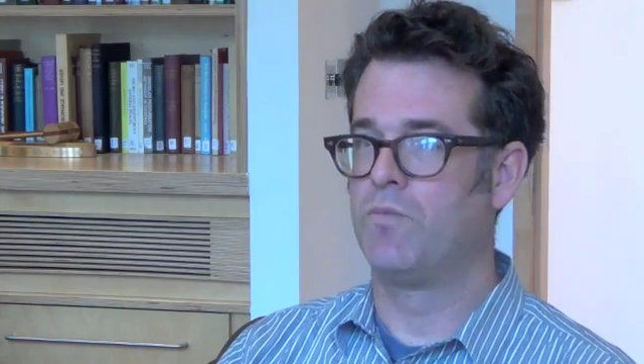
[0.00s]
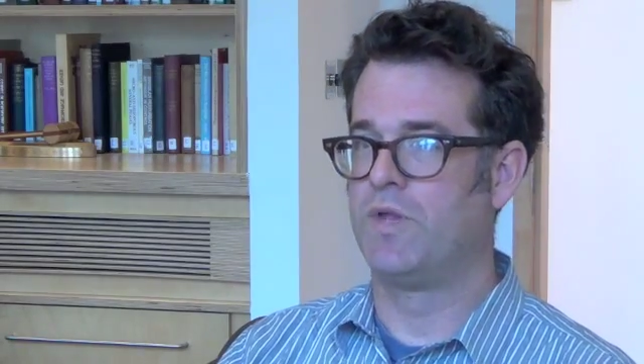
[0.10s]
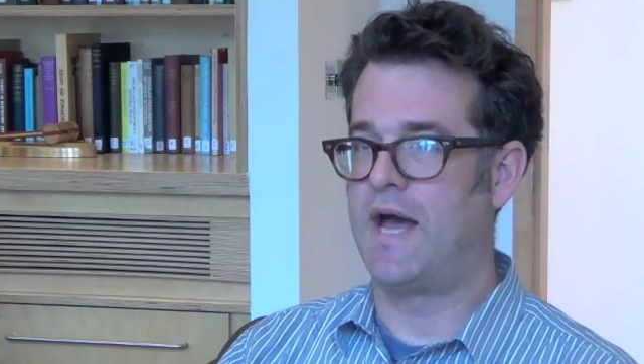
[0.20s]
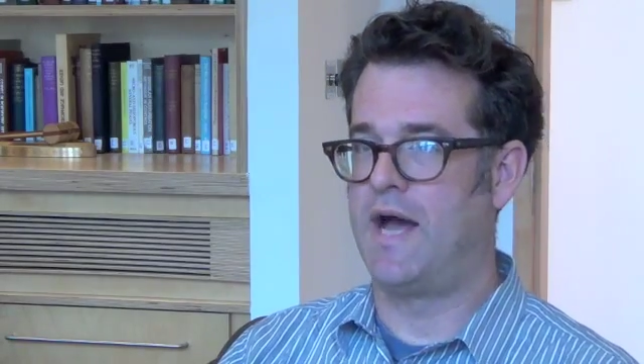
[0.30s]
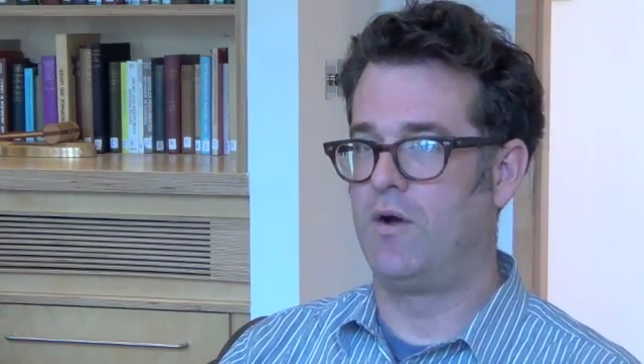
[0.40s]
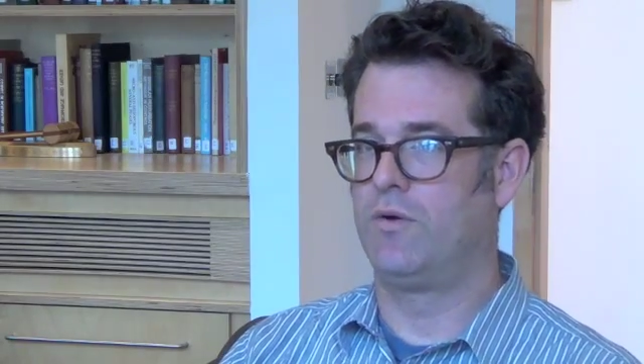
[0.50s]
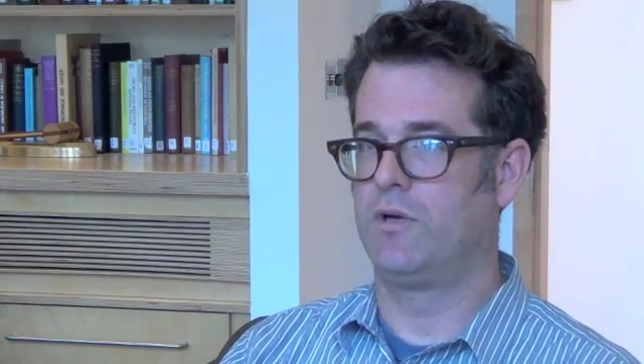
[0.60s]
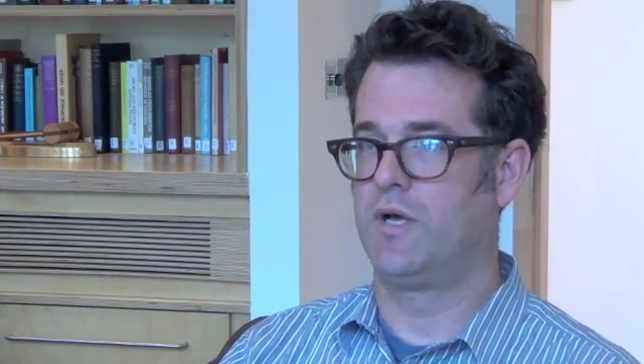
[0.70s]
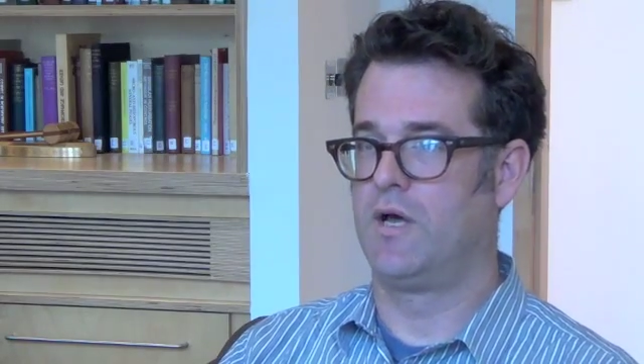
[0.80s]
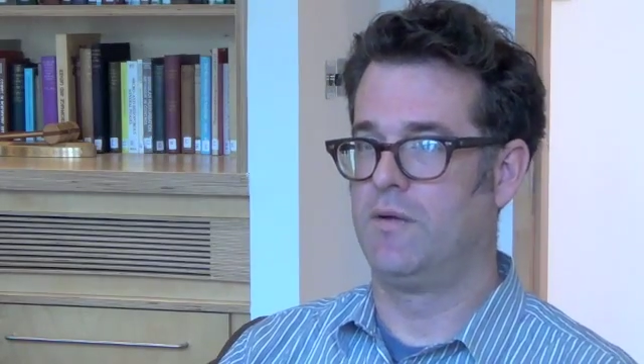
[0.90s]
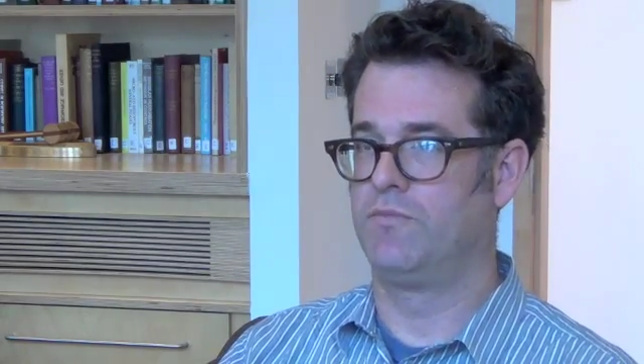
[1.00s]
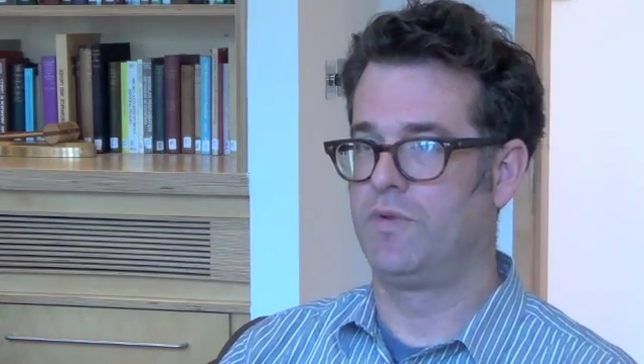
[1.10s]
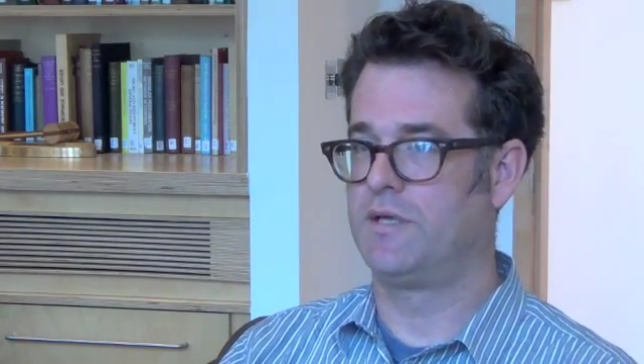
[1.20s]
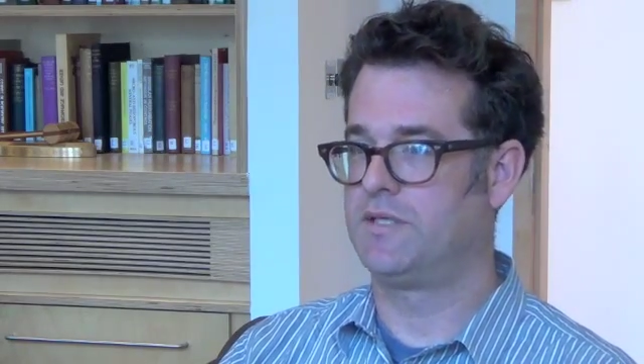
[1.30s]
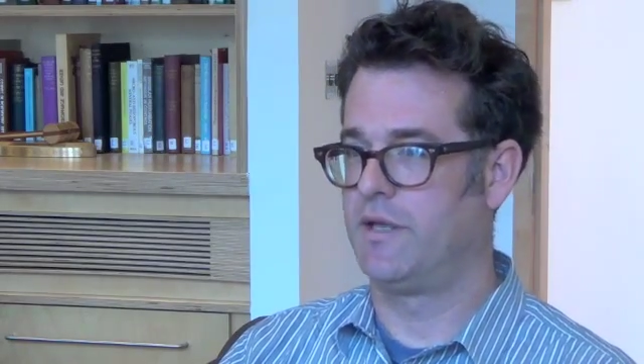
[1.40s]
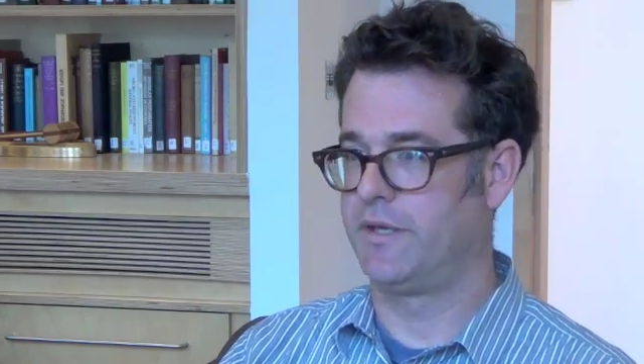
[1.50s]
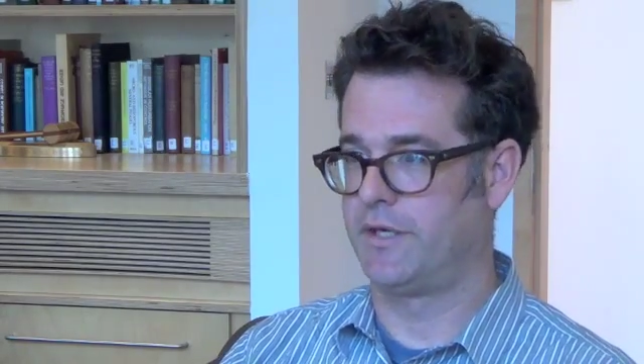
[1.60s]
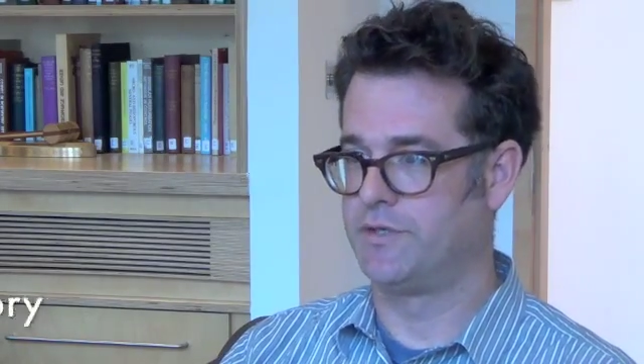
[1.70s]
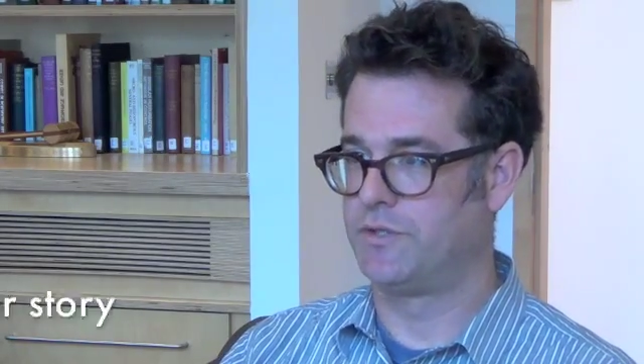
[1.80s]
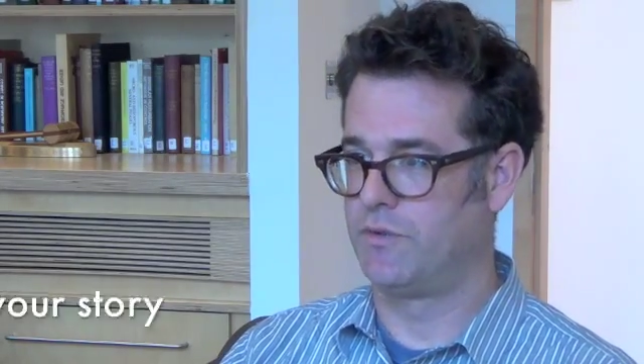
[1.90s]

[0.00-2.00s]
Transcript: without telling your